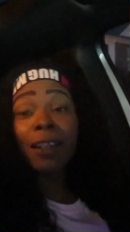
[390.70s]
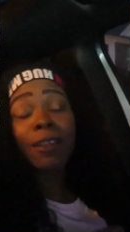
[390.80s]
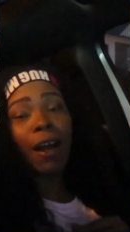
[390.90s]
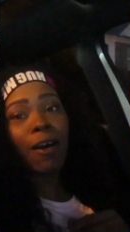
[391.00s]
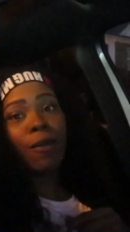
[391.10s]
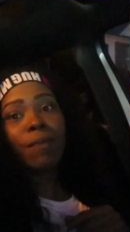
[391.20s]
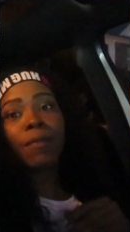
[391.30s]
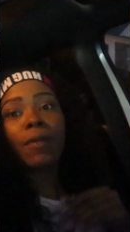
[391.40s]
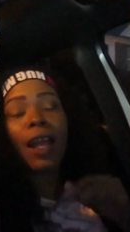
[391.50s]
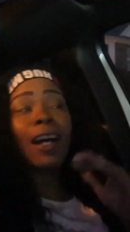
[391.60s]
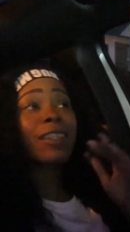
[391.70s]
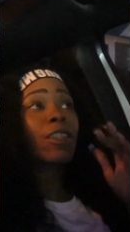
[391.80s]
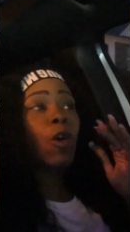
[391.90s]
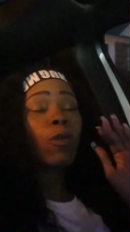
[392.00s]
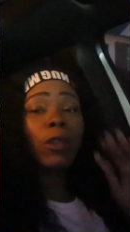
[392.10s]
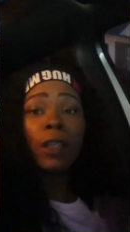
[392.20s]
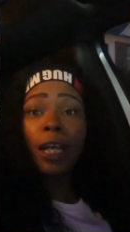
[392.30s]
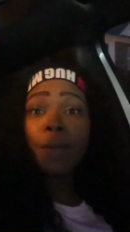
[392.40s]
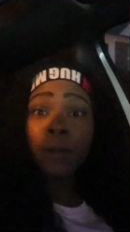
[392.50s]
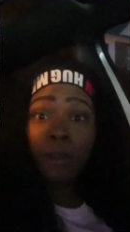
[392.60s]
Y'all, I sold
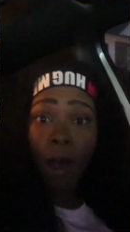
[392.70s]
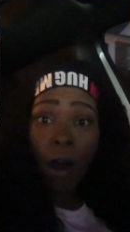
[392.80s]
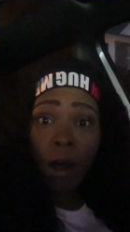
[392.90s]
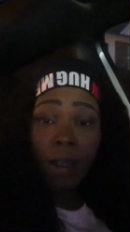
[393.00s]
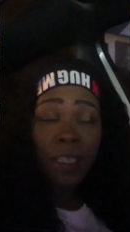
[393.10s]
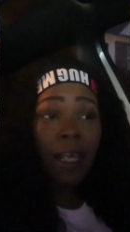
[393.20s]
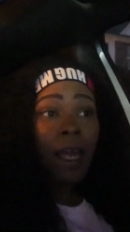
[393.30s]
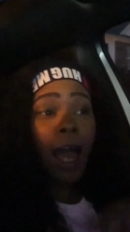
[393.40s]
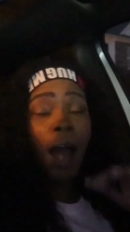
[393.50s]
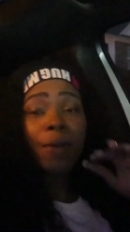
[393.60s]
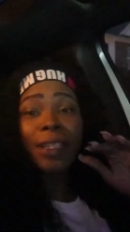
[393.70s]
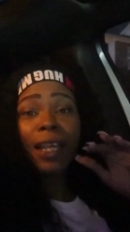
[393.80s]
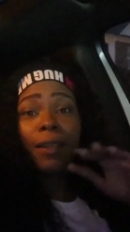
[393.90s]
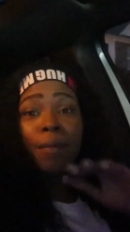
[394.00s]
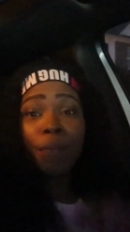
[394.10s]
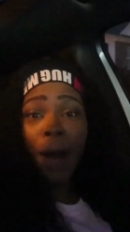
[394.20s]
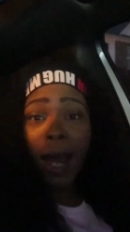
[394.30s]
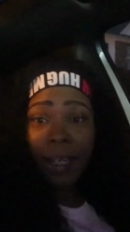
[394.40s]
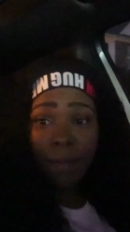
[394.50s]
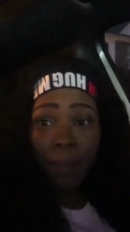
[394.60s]
lip gloss, I was selling
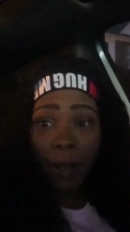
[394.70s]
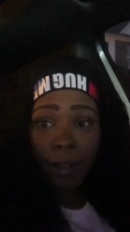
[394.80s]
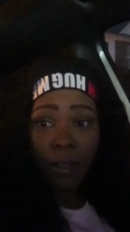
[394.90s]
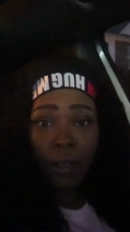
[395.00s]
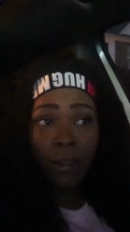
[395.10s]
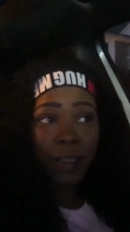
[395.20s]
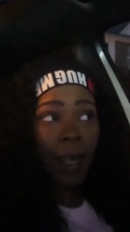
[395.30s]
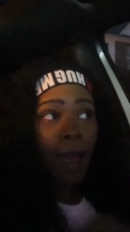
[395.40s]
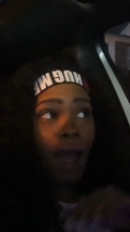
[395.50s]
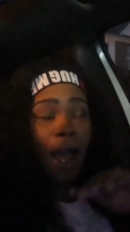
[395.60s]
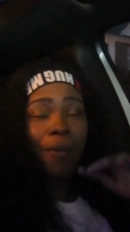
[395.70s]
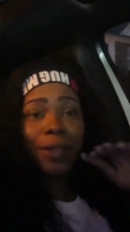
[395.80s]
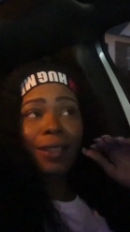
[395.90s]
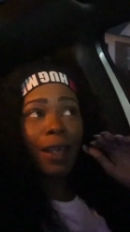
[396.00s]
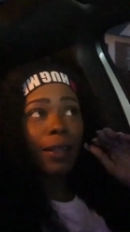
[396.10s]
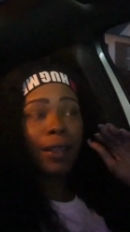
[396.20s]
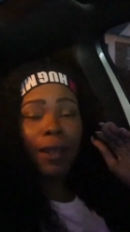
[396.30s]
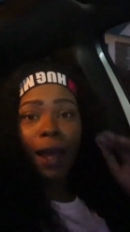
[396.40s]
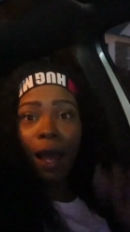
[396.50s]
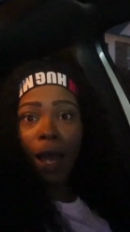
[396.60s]
body butters, I was
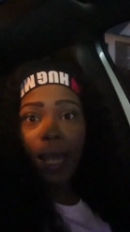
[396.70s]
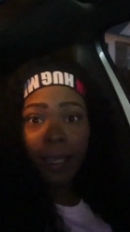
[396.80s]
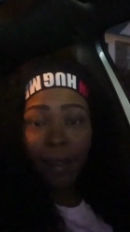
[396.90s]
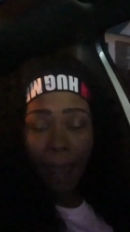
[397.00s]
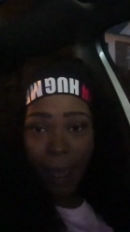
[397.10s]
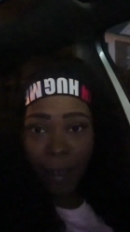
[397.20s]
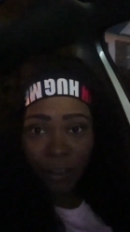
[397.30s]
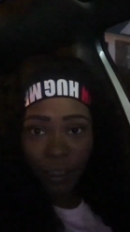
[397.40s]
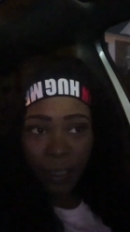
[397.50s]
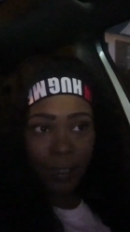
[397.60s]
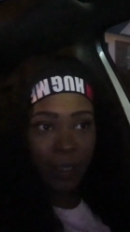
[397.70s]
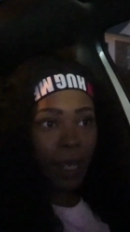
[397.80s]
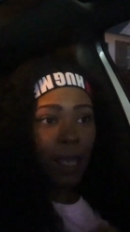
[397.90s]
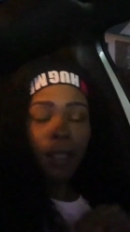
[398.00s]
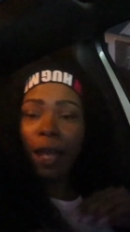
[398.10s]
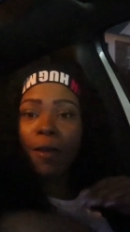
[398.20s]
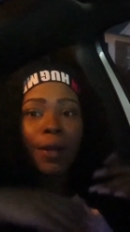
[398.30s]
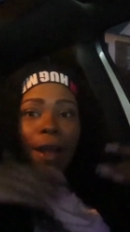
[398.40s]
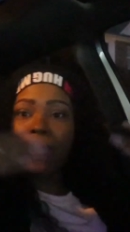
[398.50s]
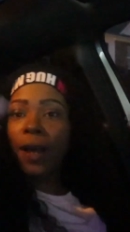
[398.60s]
selling eyelashes. Like,
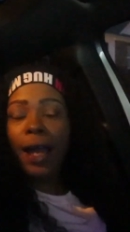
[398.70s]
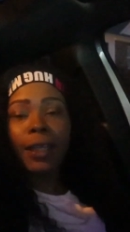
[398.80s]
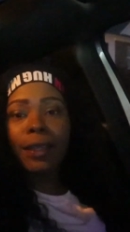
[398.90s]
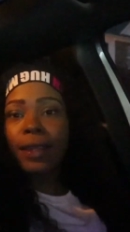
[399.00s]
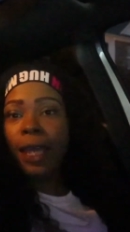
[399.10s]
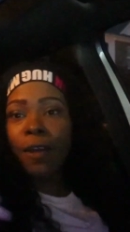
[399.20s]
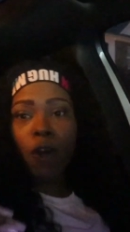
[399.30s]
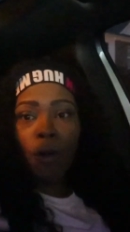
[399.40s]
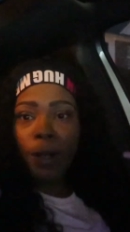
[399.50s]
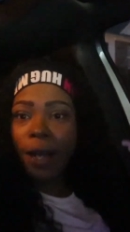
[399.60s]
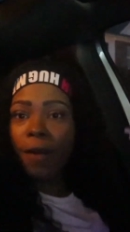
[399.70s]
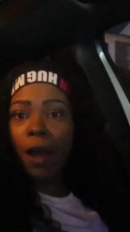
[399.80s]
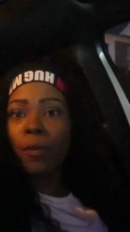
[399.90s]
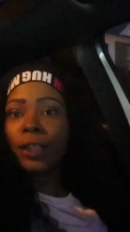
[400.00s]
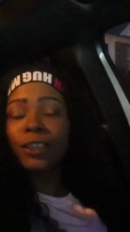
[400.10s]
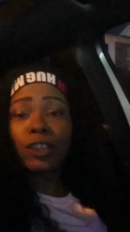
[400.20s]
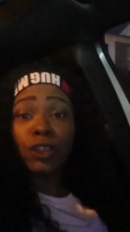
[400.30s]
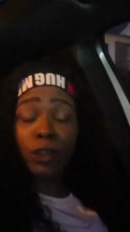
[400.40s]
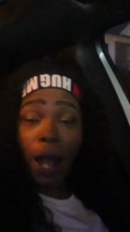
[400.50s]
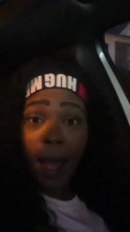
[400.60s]
whatever I could think or whatever I wanted to
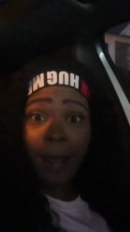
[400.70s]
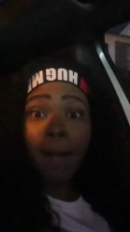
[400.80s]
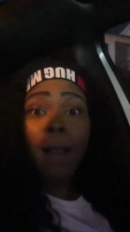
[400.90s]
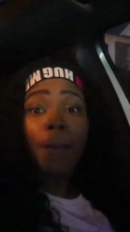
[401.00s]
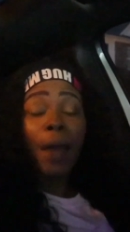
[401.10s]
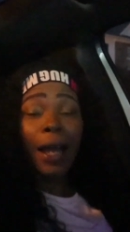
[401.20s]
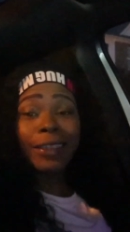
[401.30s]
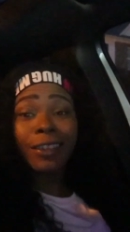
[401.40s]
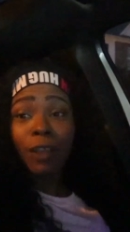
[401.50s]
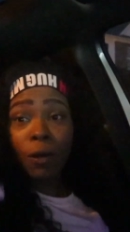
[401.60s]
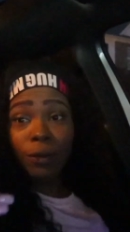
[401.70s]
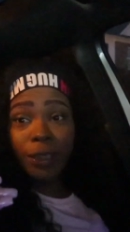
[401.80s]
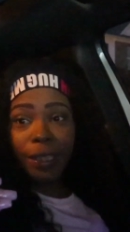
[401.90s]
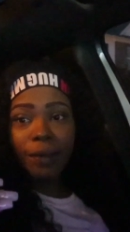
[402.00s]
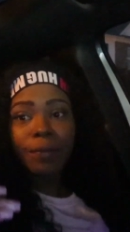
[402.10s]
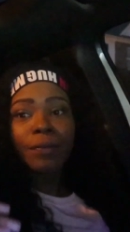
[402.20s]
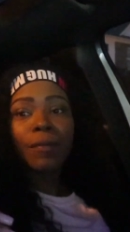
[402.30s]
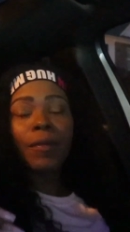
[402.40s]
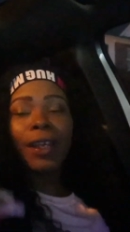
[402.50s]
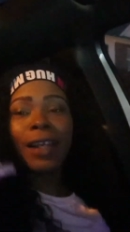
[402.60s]
try, I sold it.
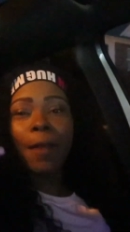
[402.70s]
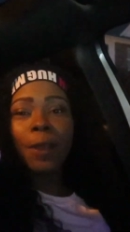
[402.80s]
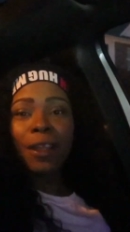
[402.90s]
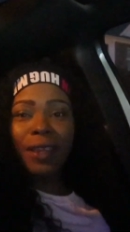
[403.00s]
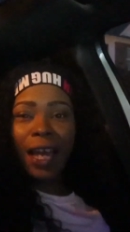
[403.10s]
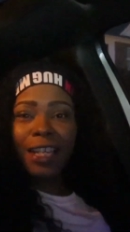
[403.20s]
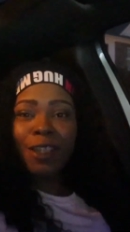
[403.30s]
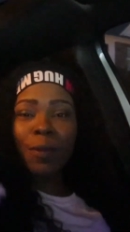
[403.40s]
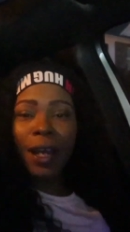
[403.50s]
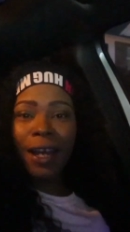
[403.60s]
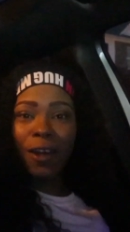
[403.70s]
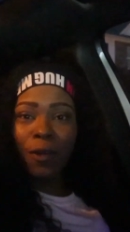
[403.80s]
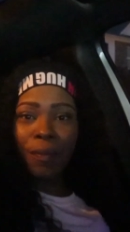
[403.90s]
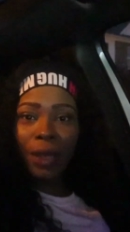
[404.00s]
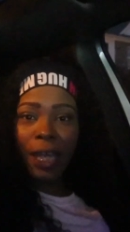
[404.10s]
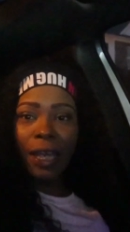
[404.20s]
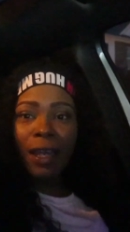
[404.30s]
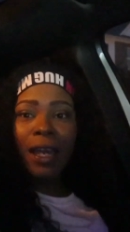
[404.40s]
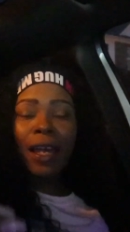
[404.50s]
And I think that's what helped me